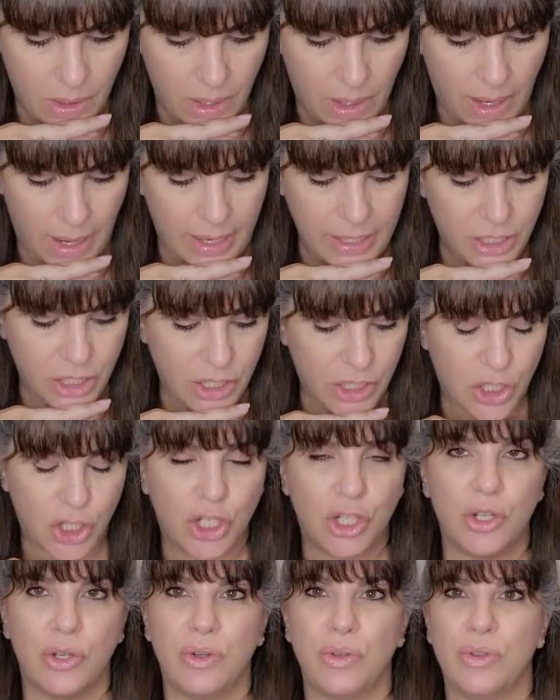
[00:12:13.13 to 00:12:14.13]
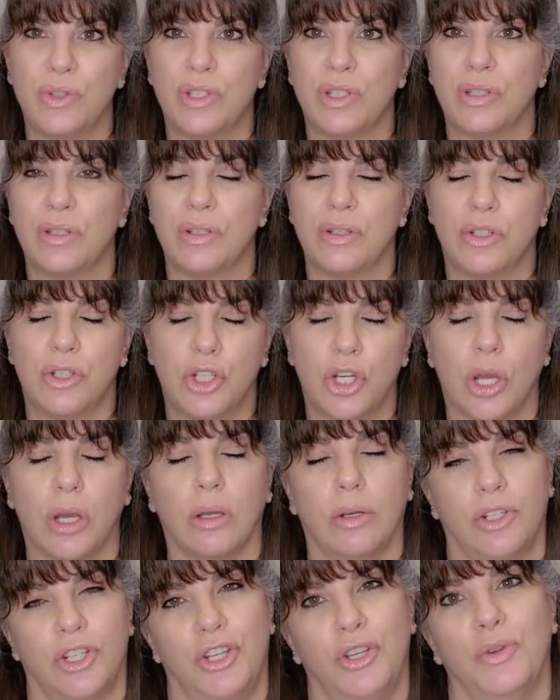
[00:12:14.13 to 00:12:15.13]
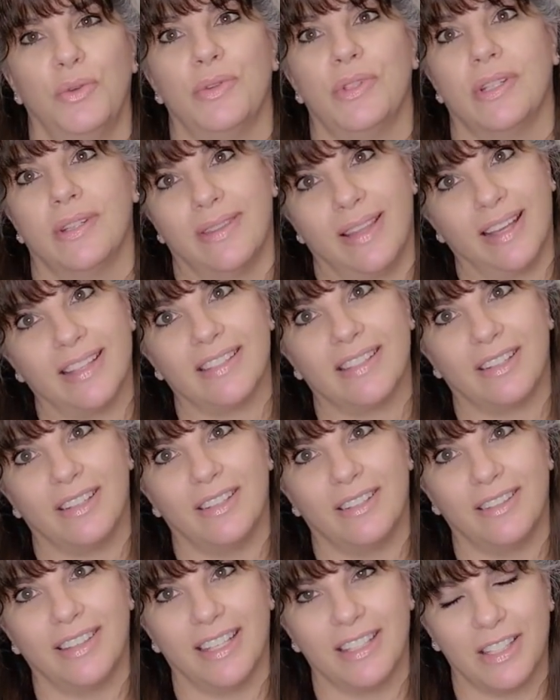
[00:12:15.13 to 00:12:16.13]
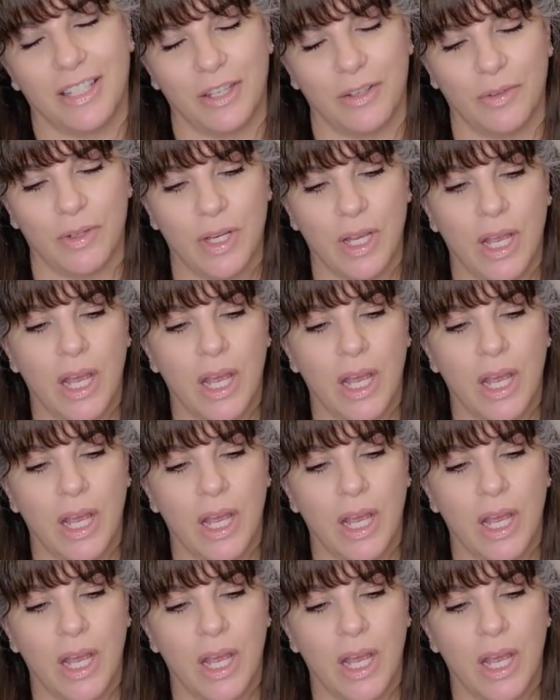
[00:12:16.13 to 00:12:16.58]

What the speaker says: I just chose, that's cute.